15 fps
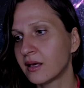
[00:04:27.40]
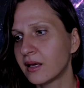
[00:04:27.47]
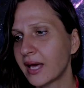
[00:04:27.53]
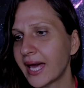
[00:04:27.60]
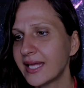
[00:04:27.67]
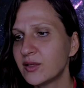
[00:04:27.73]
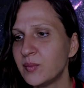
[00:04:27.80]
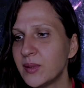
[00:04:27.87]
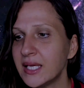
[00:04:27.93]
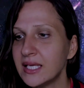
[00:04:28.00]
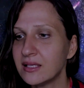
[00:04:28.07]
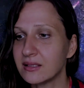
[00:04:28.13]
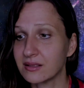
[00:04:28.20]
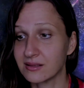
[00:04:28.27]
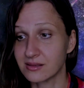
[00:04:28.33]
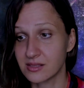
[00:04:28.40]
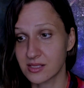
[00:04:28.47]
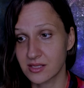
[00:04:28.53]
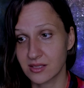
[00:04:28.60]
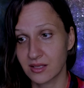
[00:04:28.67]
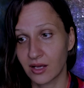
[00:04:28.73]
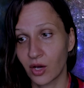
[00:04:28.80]
had
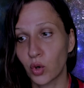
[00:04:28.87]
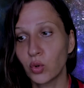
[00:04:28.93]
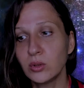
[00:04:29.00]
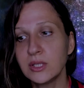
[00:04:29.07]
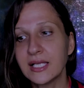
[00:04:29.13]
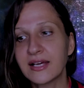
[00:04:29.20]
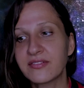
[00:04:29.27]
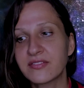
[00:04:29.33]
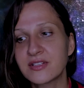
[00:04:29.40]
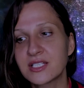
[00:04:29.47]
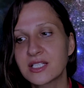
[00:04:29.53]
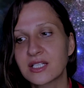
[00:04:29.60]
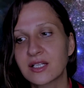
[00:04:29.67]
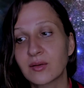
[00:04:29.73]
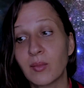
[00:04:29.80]
beings who lived